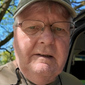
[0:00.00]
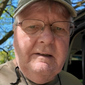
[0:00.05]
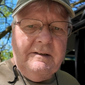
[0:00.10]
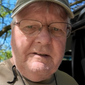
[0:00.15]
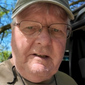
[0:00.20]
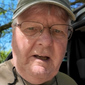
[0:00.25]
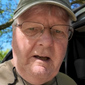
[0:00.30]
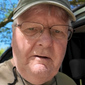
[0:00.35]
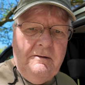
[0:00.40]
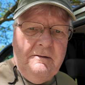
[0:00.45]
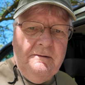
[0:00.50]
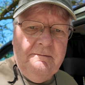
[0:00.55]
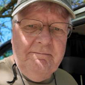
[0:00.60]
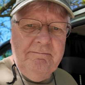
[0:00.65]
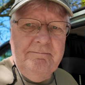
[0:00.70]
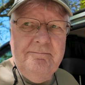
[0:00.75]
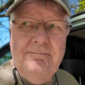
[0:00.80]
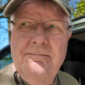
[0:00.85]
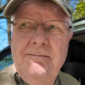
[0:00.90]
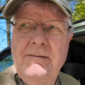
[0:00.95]
So,
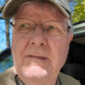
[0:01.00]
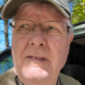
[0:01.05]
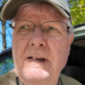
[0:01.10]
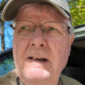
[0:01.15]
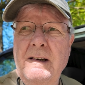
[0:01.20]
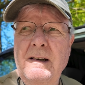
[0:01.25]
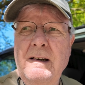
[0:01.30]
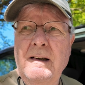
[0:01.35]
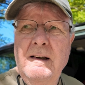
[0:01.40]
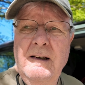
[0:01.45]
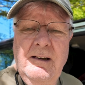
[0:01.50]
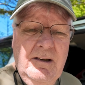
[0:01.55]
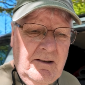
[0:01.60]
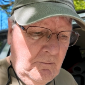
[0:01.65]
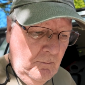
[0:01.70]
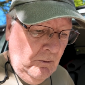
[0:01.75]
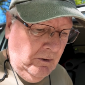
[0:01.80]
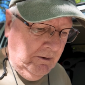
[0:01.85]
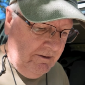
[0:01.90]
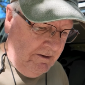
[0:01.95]

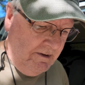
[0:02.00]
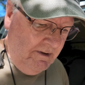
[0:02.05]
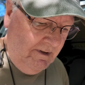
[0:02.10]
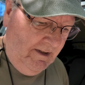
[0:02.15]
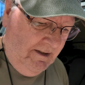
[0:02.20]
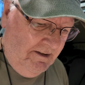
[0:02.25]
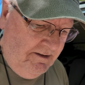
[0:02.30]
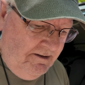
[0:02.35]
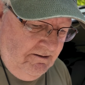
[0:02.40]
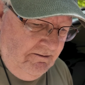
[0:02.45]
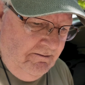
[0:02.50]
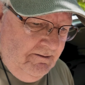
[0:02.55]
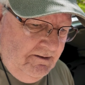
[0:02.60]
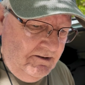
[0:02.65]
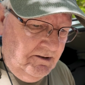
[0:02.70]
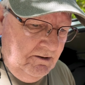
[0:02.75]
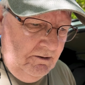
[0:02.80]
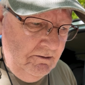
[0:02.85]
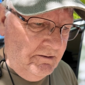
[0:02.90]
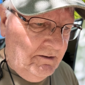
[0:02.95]
what is the
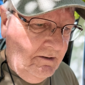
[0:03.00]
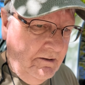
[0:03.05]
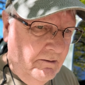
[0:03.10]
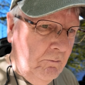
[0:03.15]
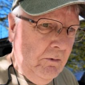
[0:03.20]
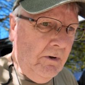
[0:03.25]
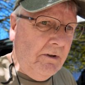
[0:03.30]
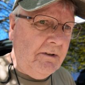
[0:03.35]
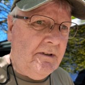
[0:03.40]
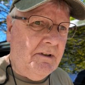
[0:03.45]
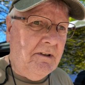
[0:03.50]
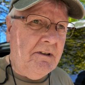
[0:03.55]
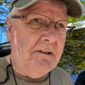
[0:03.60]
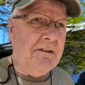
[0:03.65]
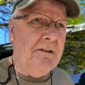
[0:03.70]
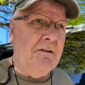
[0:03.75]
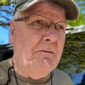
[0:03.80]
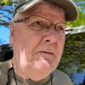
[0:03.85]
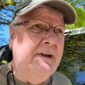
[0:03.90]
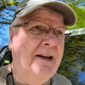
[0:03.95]
result? What
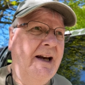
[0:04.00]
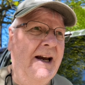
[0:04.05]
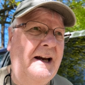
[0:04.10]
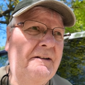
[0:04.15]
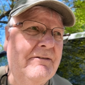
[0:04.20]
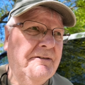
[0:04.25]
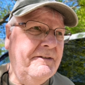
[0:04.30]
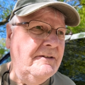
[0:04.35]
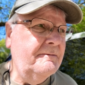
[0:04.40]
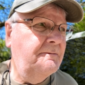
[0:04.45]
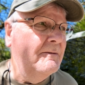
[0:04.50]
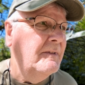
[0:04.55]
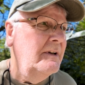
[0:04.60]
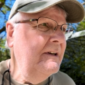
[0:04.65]
do we have